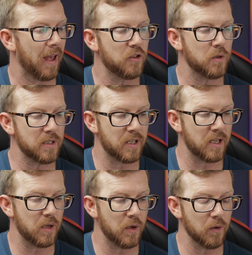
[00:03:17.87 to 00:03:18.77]
As you can
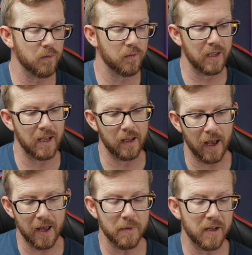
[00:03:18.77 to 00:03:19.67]
see here, the
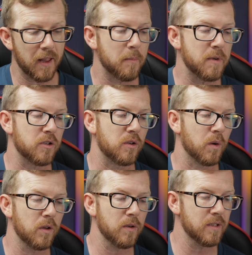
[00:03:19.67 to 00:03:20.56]
admin that I mentioned
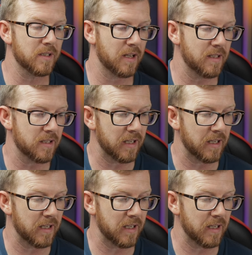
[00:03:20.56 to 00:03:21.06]
earlier states